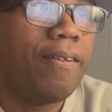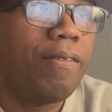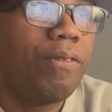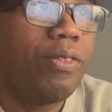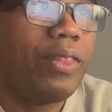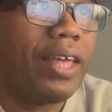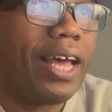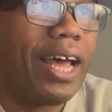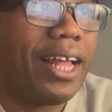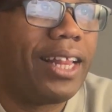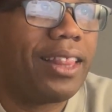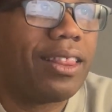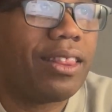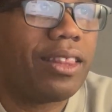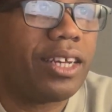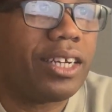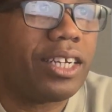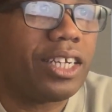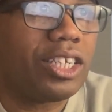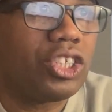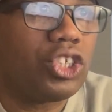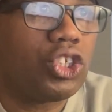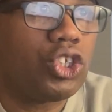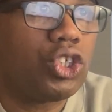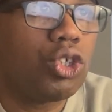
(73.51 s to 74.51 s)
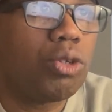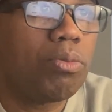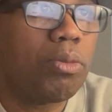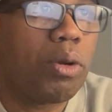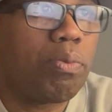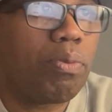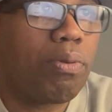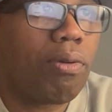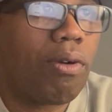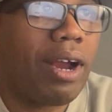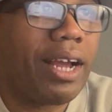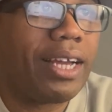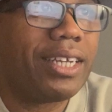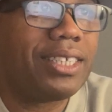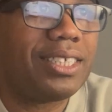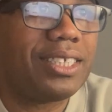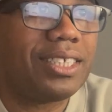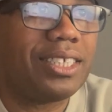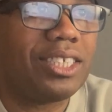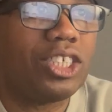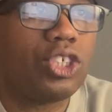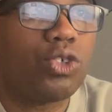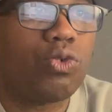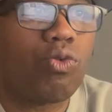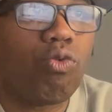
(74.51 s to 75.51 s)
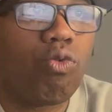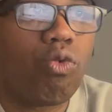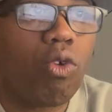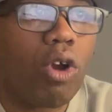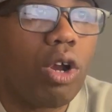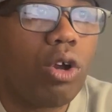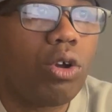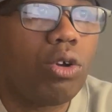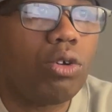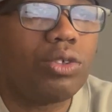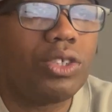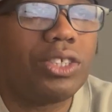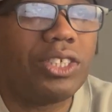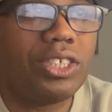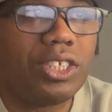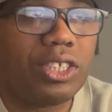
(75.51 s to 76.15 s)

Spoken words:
that the consumer prices rose